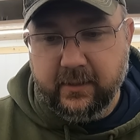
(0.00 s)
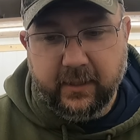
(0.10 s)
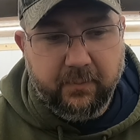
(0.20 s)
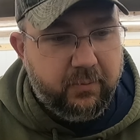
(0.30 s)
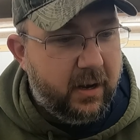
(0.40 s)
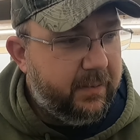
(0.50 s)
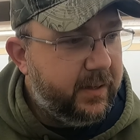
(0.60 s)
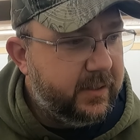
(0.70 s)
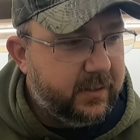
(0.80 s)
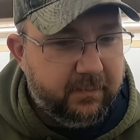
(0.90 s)
It probably
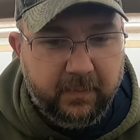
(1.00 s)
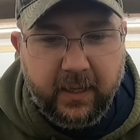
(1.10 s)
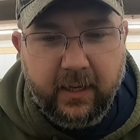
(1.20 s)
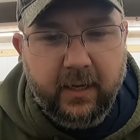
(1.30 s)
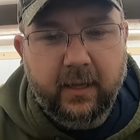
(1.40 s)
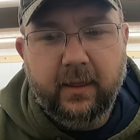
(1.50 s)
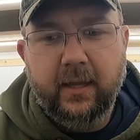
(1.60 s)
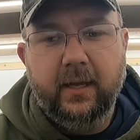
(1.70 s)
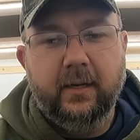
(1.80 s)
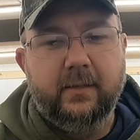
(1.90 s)
doesn't mean
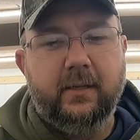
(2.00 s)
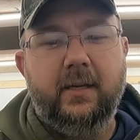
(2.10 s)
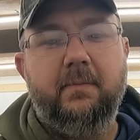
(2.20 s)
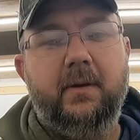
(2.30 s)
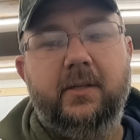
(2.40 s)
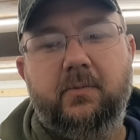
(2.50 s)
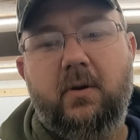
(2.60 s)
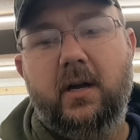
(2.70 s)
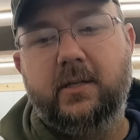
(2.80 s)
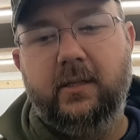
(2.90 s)
anything to anybody that's
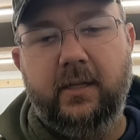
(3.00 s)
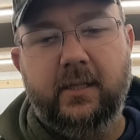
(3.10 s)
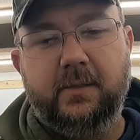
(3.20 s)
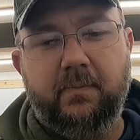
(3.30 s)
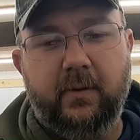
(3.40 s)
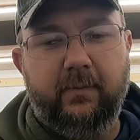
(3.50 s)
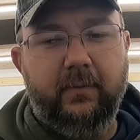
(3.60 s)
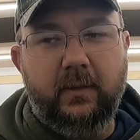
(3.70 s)
watching this, but